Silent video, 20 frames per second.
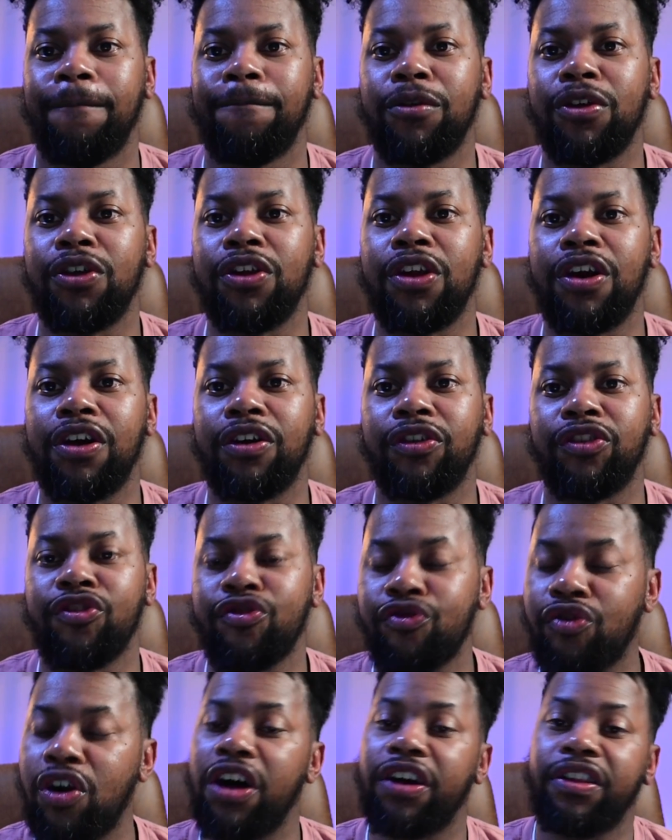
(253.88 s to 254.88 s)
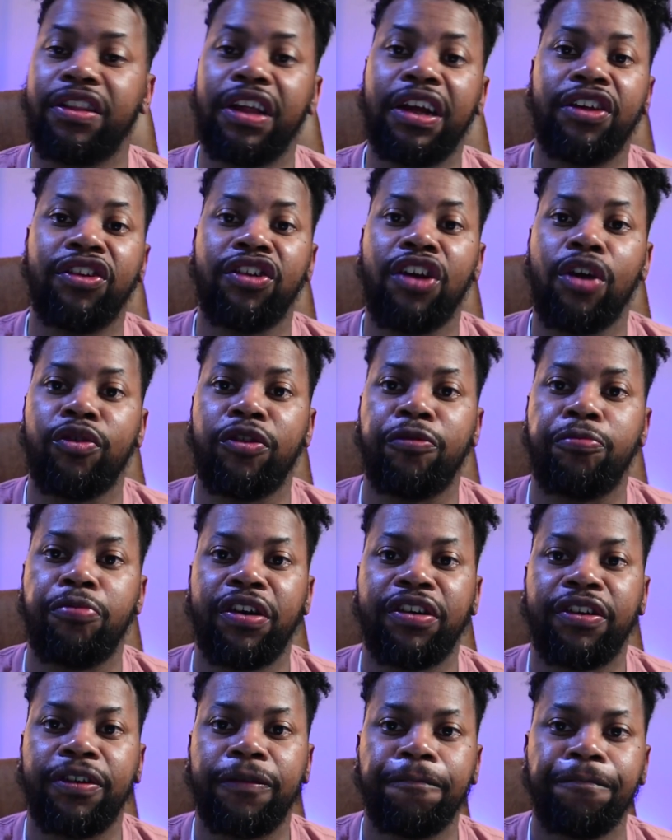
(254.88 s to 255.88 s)
You know, the wrong thing is always
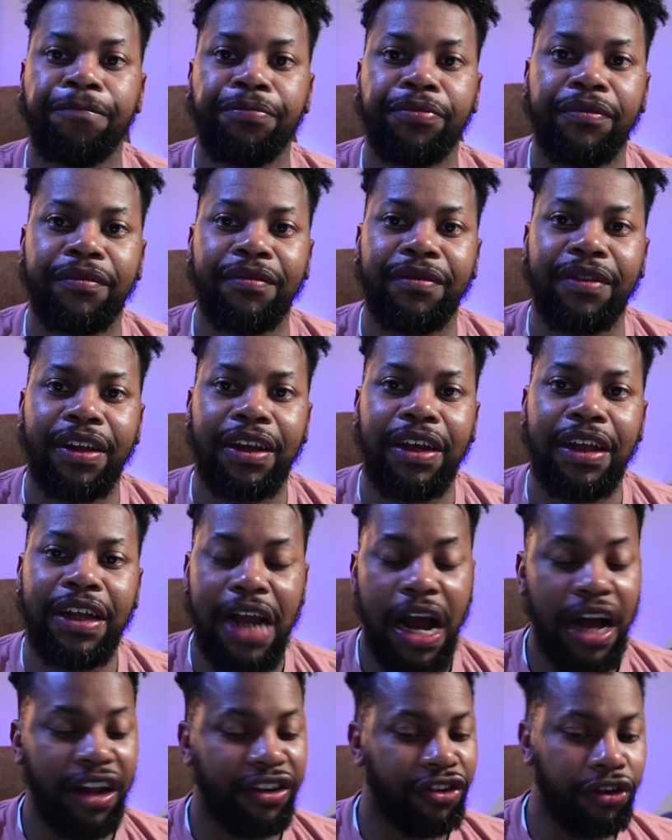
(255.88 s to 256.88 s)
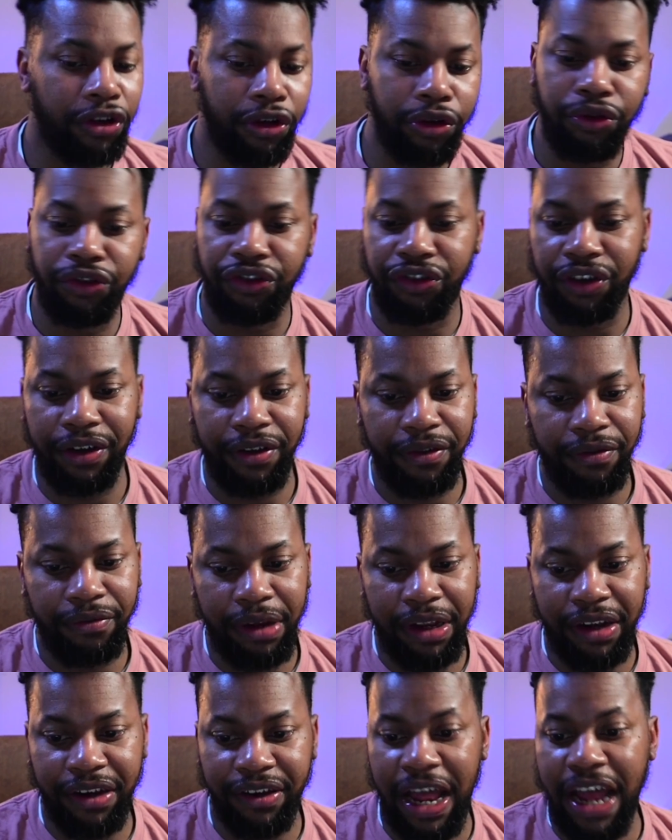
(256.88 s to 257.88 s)
present. And God's solution
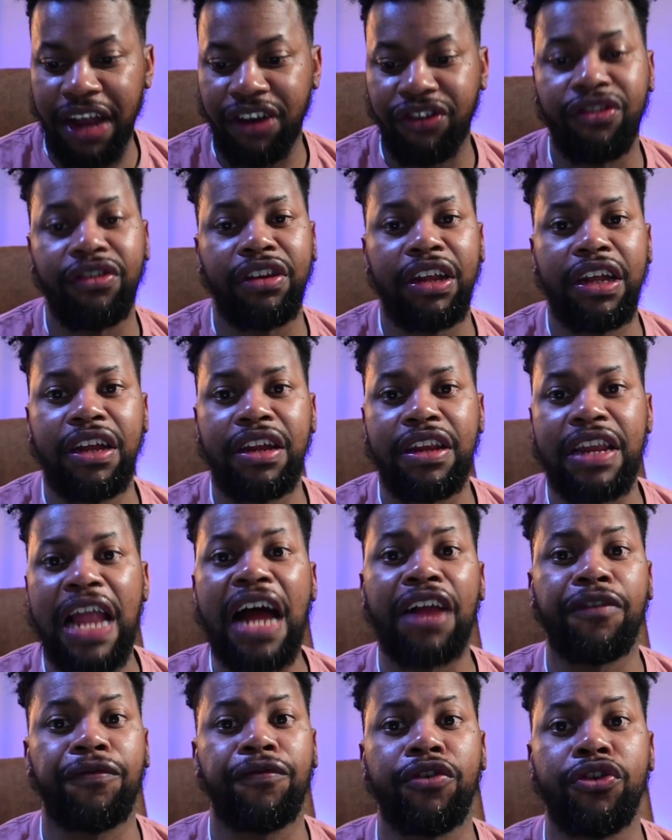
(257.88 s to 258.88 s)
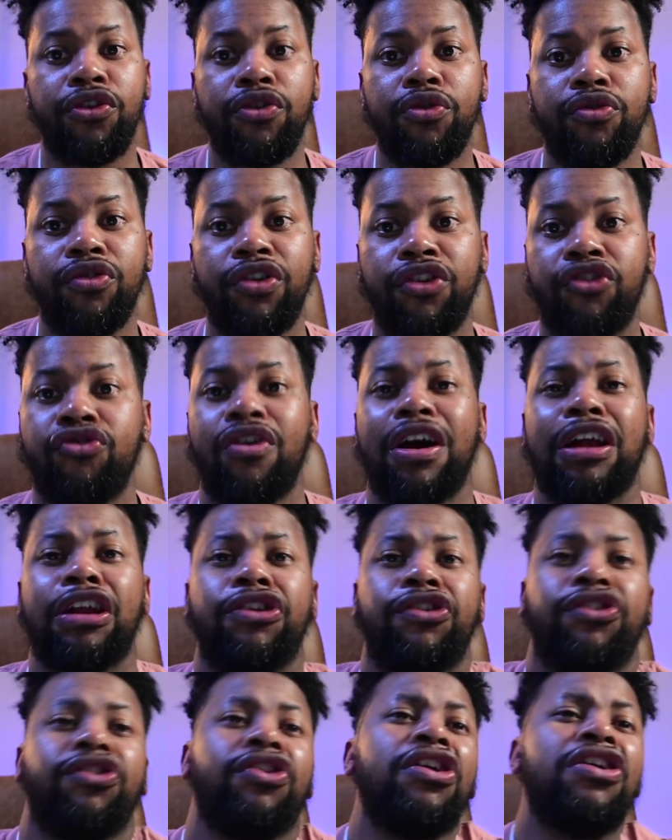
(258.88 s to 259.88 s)
is actually not for you to try
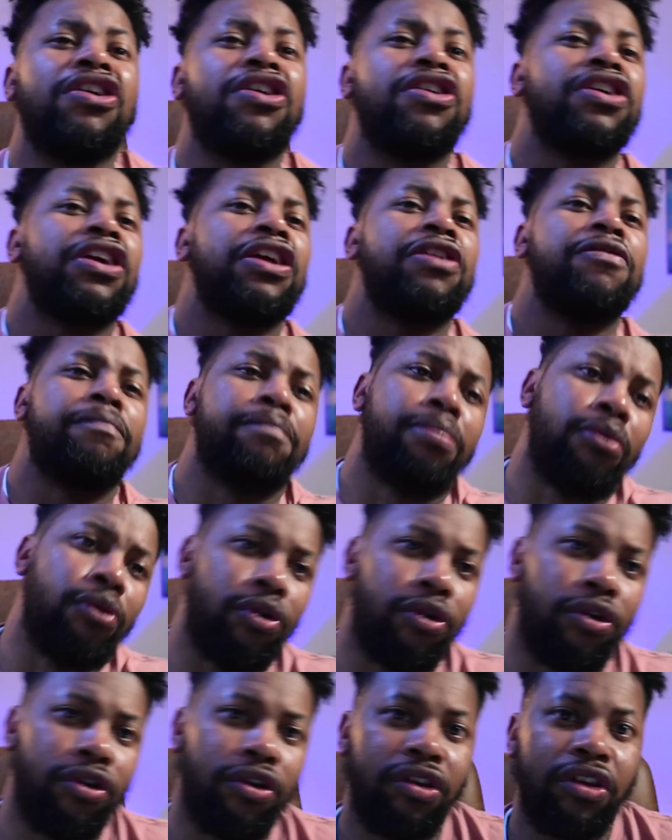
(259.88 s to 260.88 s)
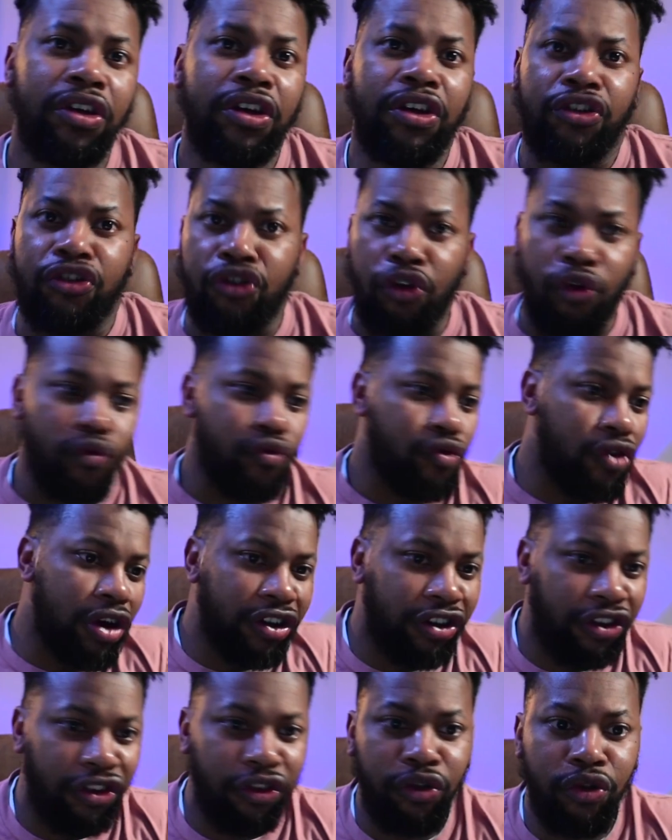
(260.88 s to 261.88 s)
to tug and pull, to
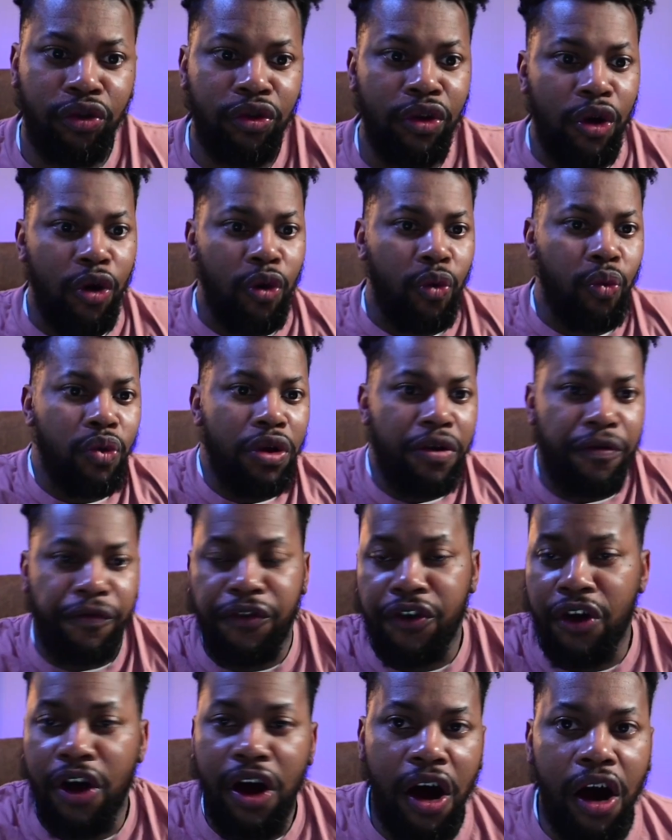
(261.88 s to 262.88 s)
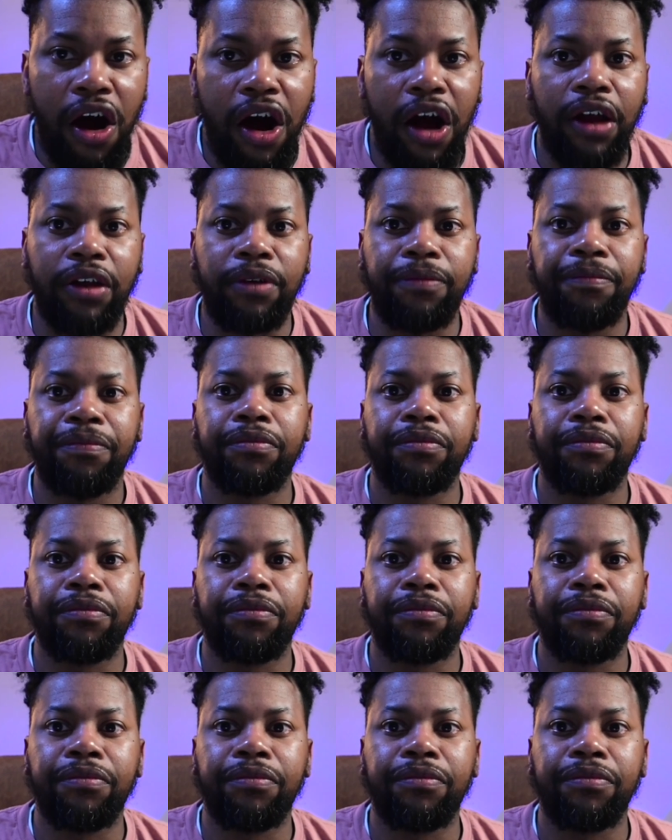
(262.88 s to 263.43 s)
wrestle with your heart,